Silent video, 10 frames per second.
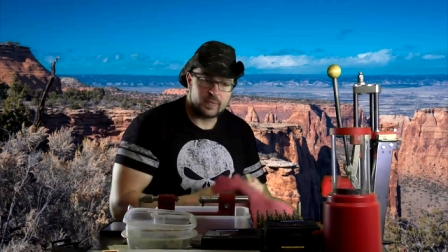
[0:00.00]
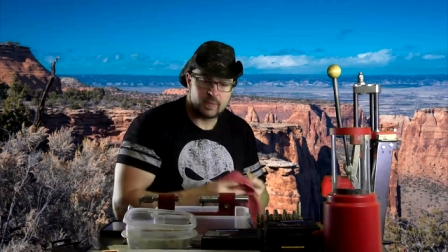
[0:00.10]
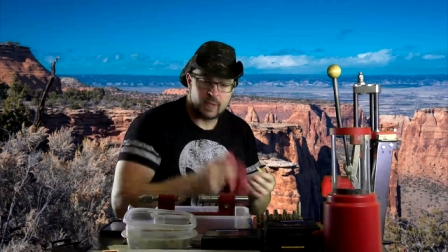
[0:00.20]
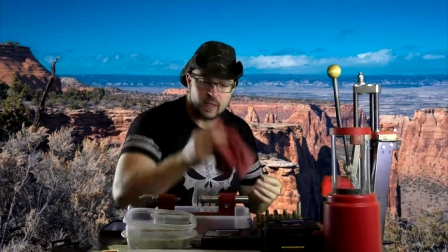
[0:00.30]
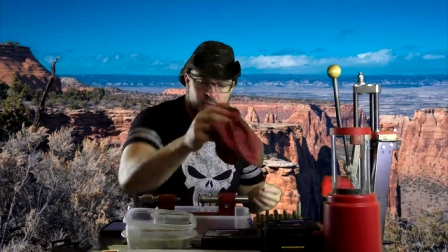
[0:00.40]

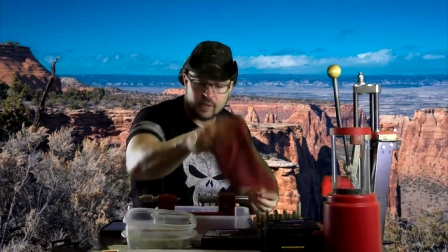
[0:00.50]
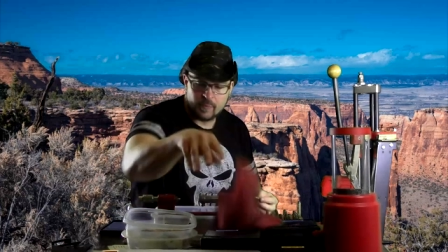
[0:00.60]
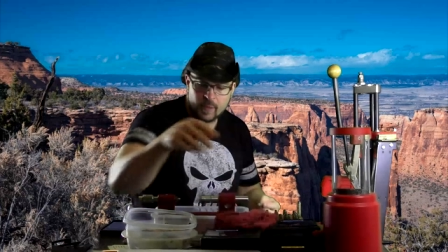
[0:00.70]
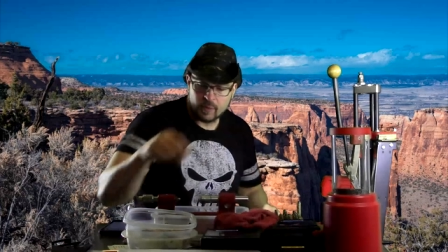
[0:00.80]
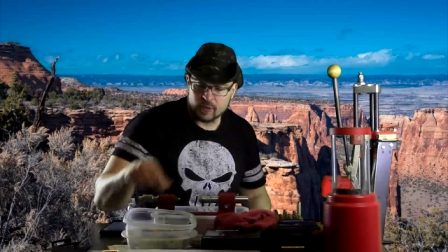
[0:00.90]
Because if
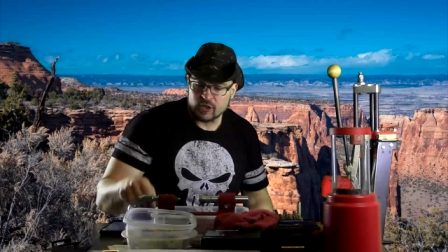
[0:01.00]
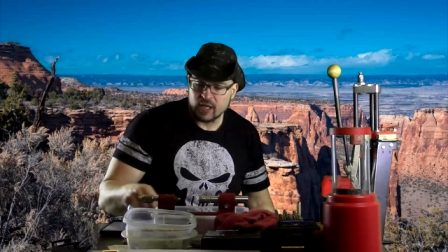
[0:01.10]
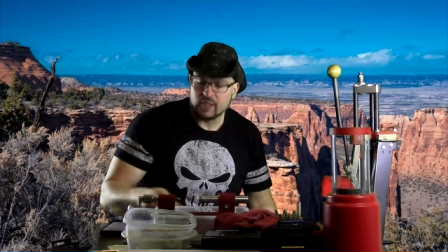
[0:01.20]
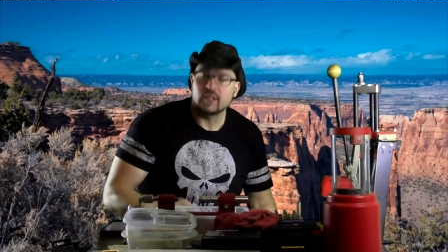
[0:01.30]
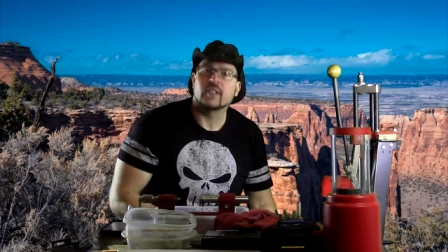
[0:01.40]
people are
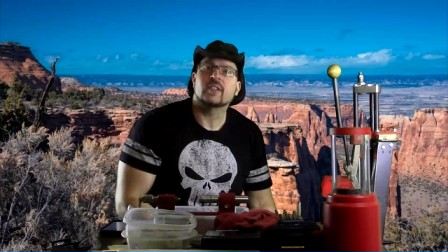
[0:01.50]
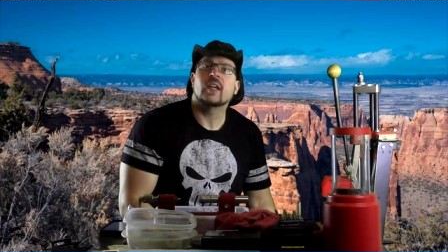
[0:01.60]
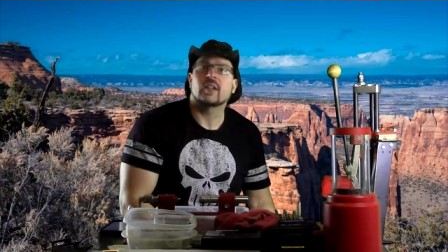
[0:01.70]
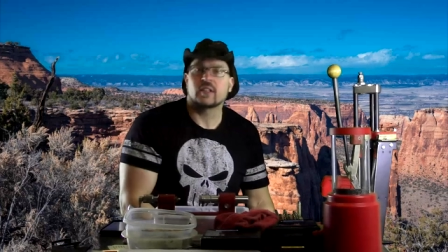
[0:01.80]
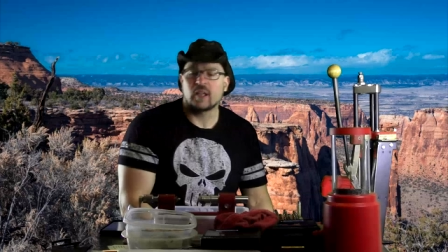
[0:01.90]
chasing
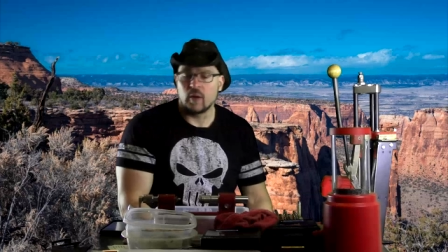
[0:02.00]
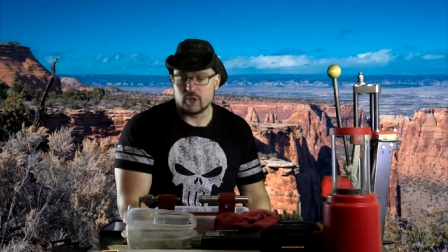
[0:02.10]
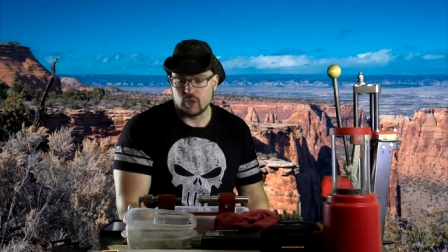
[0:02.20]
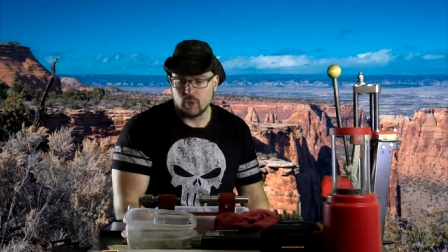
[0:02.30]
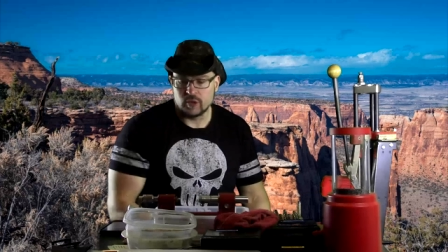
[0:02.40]
aesthetics, it's not
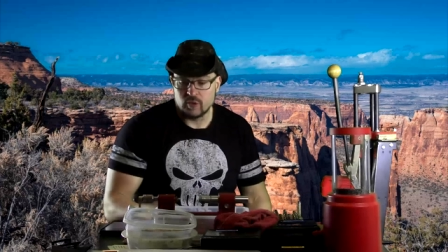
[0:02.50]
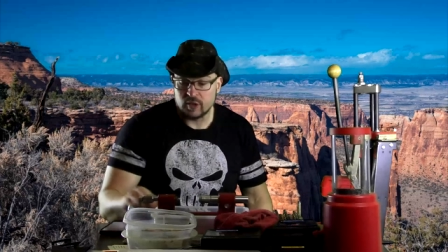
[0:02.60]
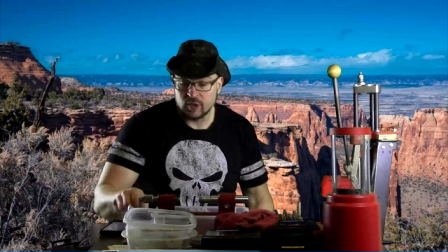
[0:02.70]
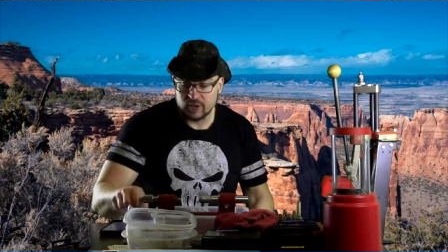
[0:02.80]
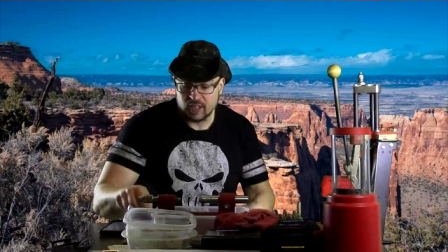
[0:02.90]
what you want. You
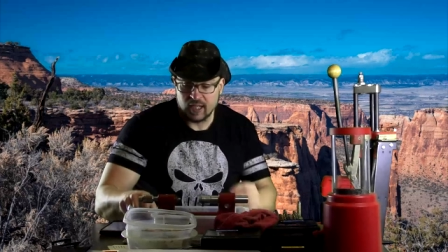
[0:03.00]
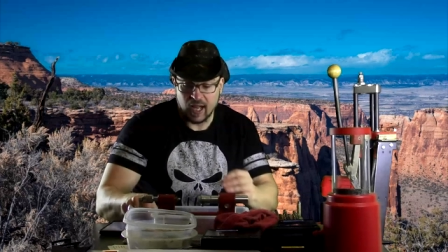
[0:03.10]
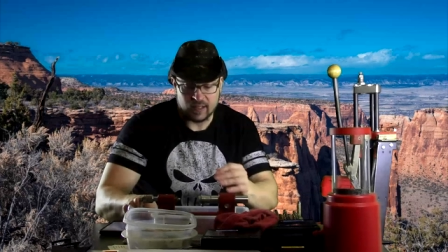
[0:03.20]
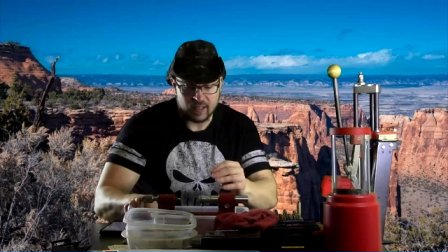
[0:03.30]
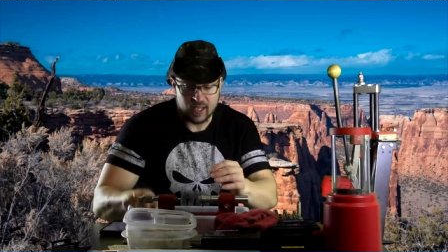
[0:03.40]
still see
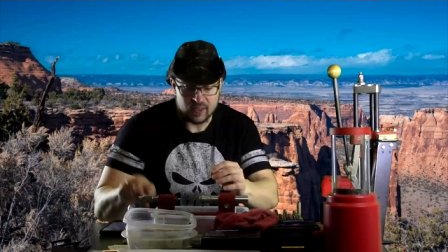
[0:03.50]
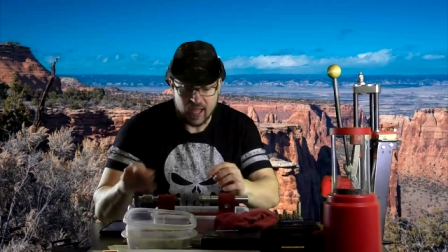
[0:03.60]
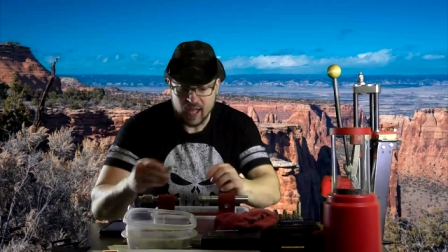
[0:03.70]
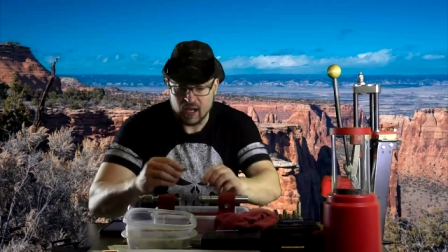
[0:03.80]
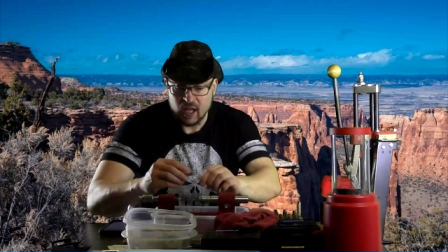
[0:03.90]
guys like
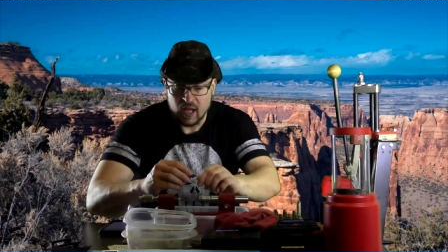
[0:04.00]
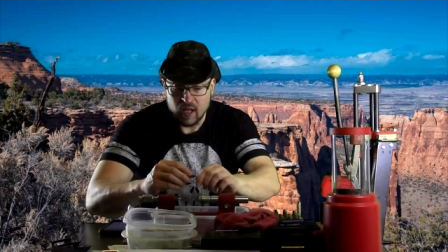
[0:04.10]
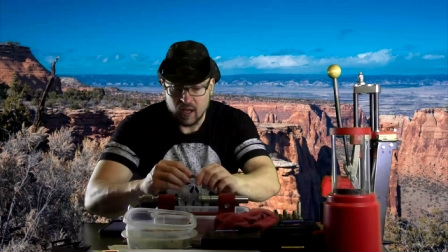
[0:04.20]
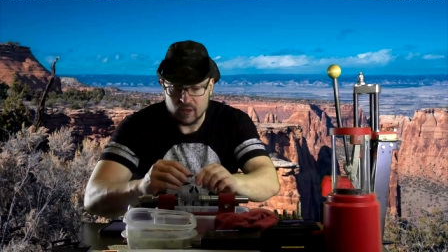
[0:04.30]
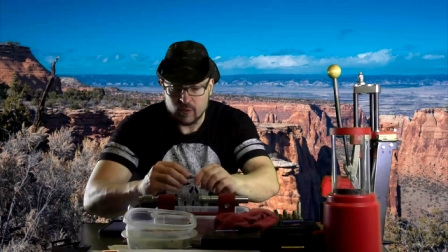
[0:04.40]
that.
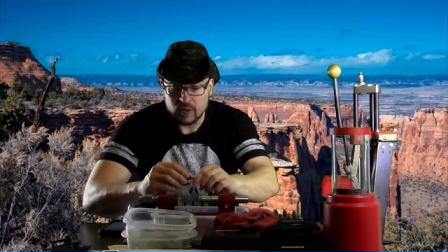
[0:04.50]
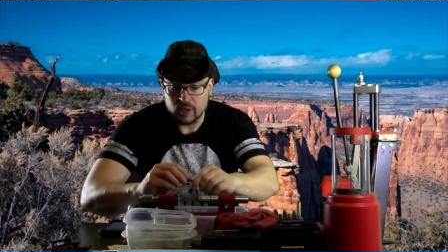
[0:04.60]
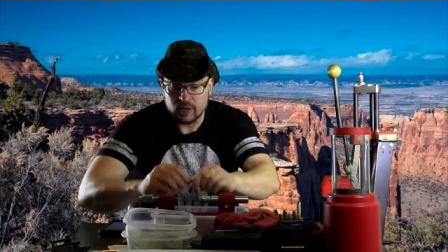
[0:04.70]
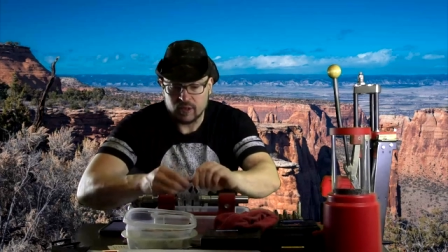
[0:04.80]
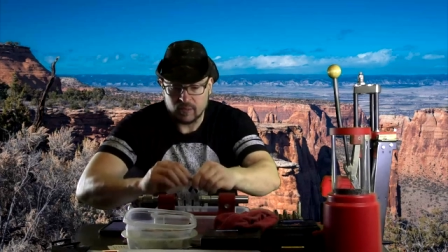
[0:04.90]
Uh, you
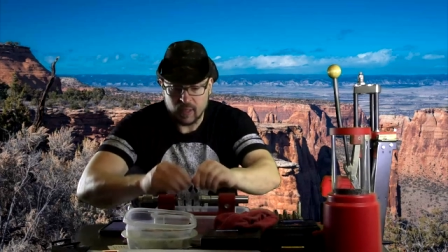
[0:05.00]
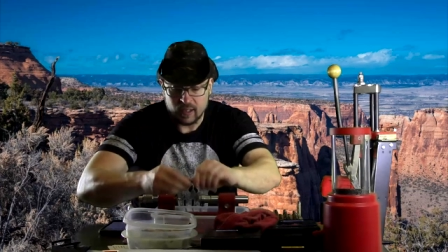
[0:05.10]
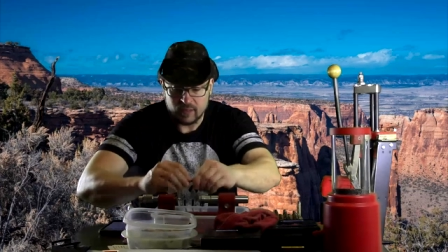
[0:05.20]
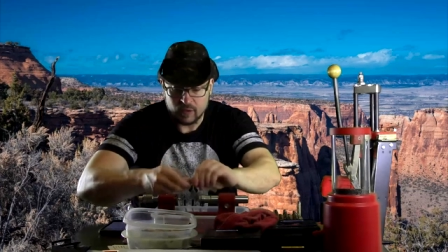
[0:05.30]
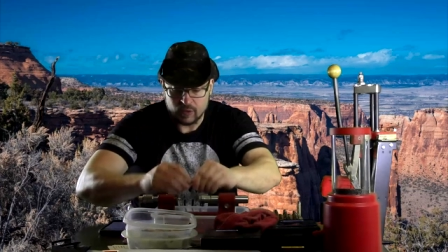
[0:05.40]
still see some
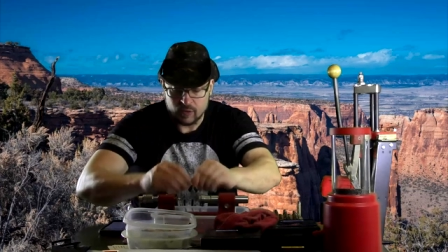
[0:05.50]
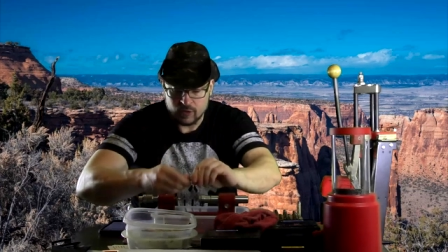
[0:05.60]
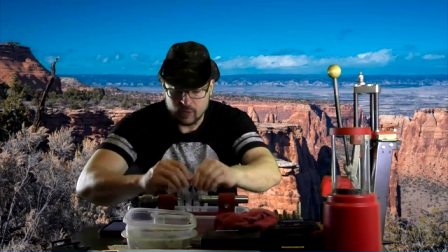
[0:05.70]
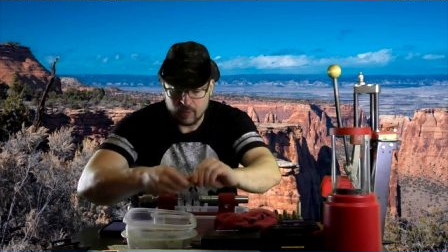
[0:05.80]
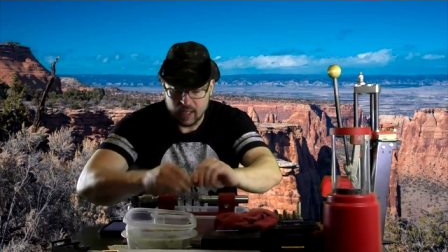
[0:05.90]
guys even on
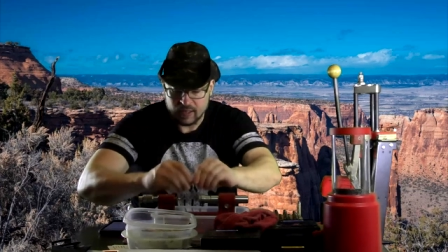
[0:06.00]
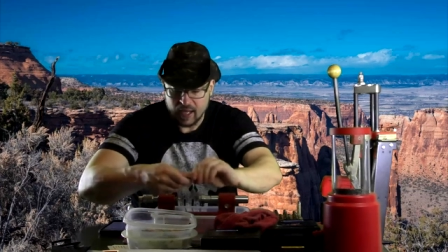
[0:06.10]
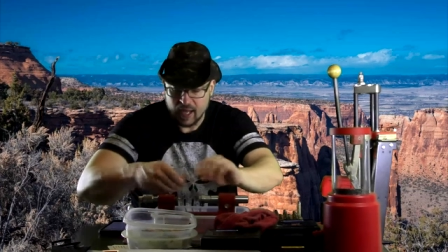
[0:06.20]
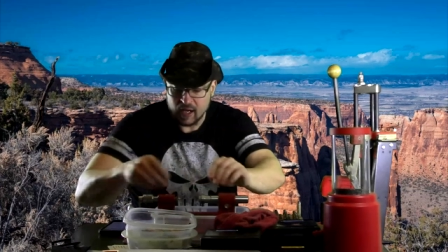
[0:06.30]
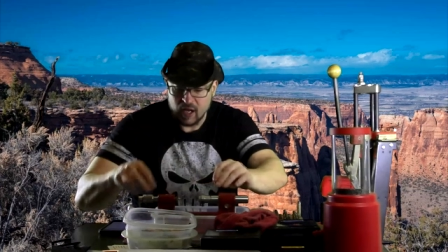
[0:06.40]
YouTube like
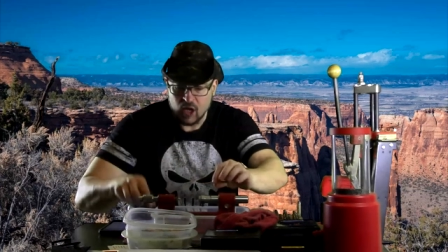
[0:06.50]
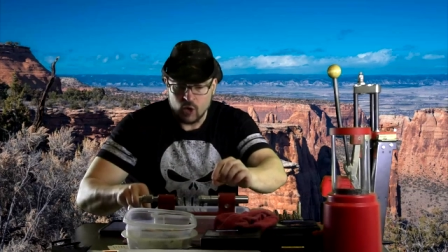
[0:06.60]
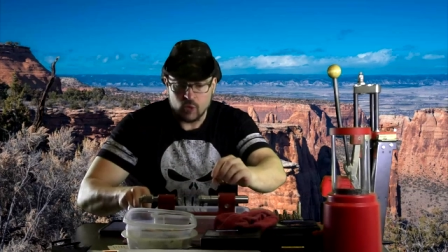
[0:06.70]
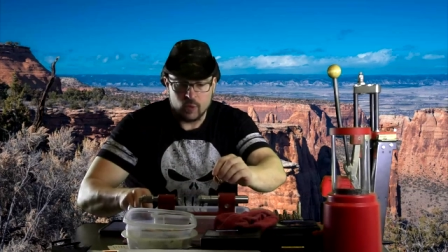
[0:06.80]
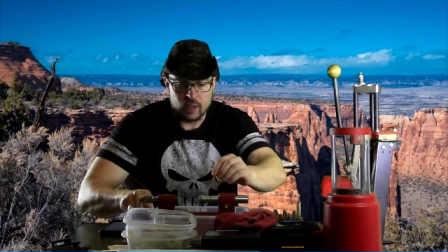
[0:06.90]
that
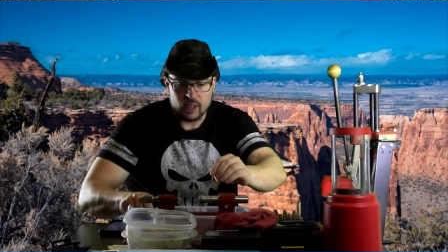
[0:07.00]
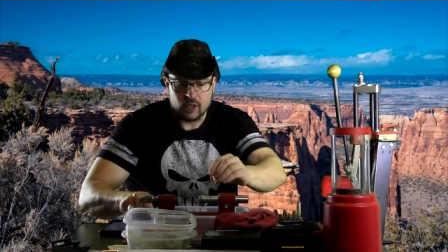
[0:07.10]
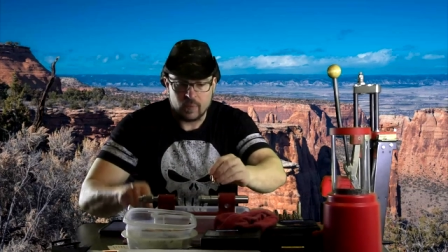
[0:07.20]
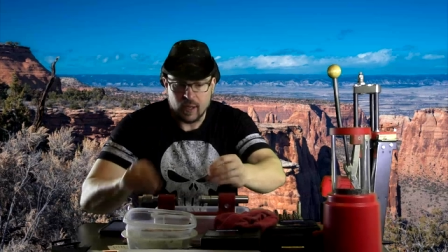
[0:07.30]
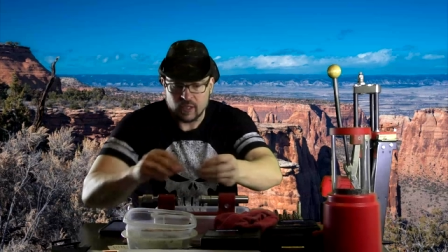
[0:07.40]
who really,
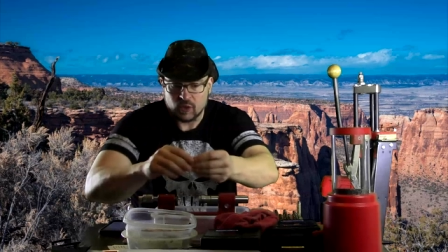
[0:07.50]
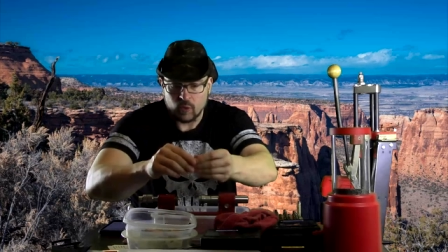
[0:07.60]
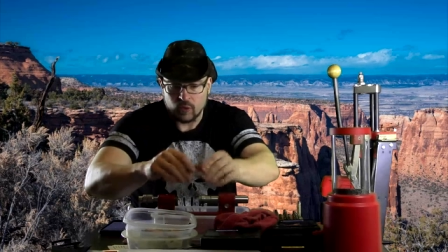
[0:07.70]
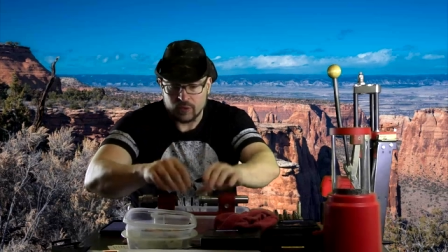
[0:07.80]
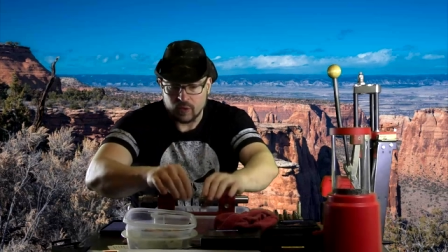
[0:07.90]
their
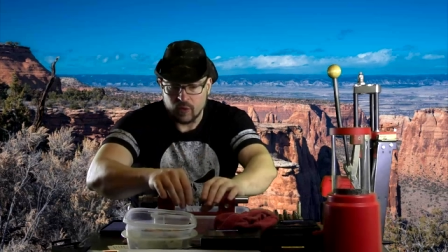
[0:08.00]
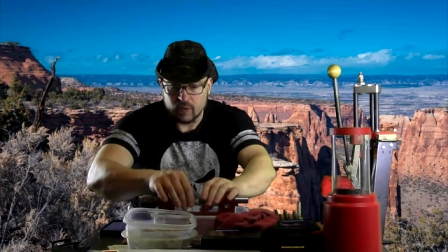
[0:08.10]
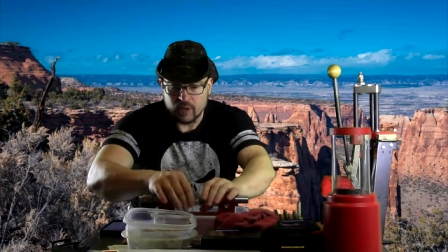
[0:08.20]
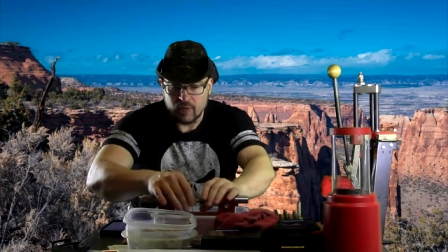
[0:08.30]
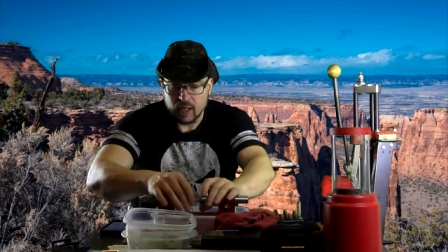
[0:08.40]
pectorals are
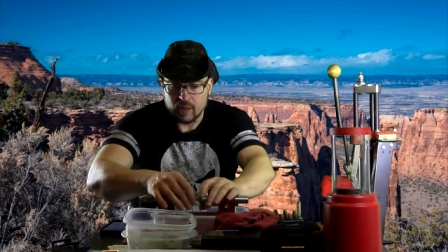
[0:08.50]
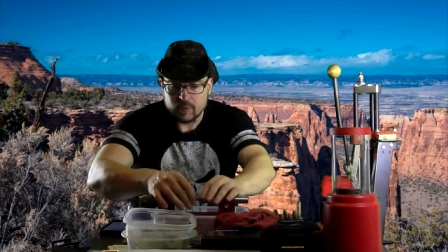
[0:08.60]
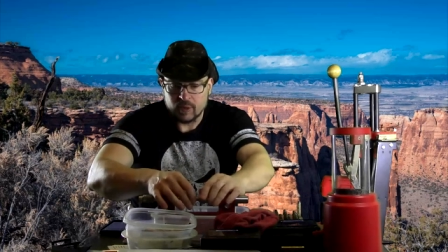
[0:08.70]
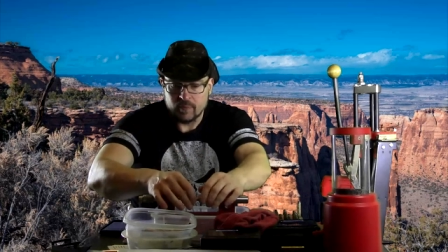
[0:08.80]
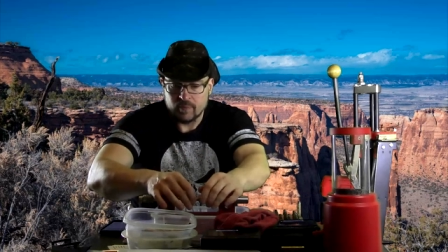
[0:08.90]

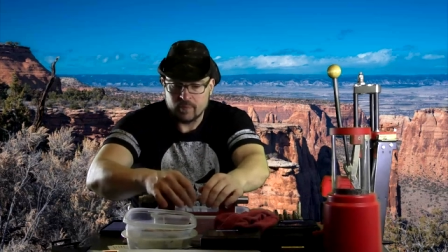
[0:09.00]
overdeveloped.